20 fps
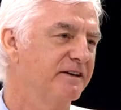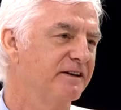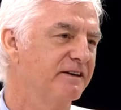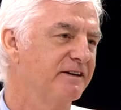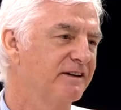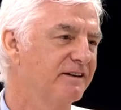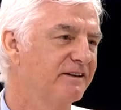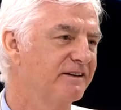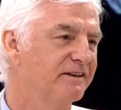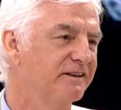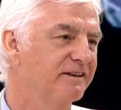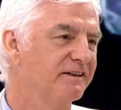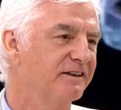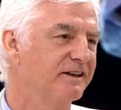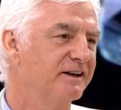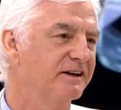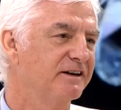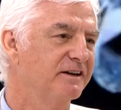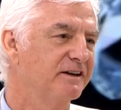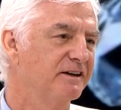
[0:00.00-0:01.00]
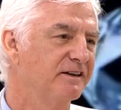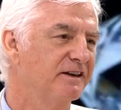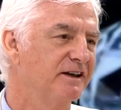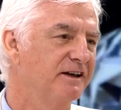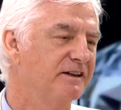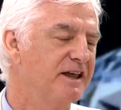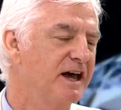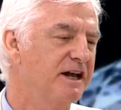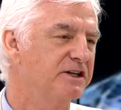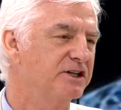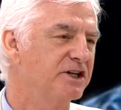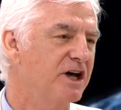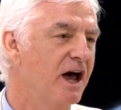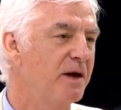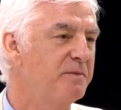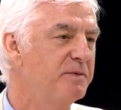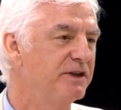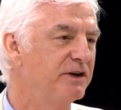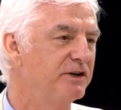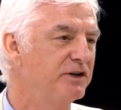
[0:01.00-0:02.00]
that
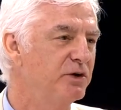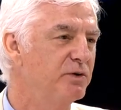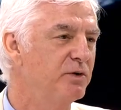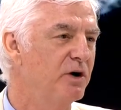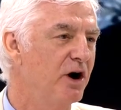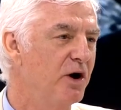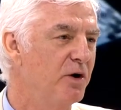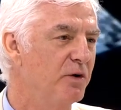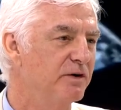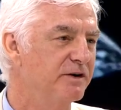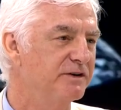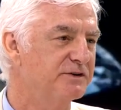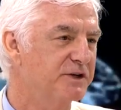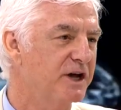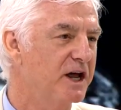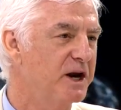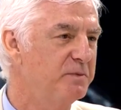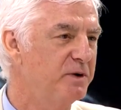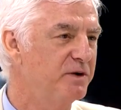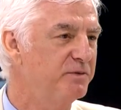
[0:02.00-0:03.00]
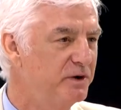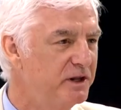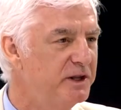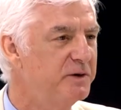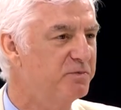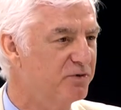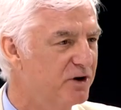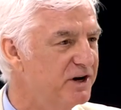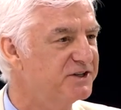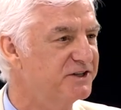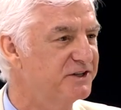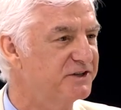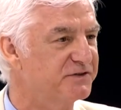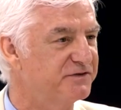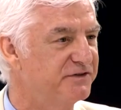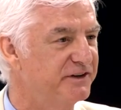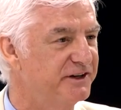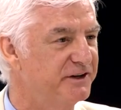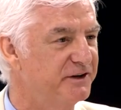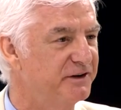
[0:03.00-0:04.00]
diamond that you own is going to be really precious
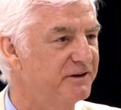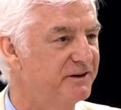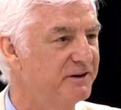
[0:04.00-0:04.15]
for you.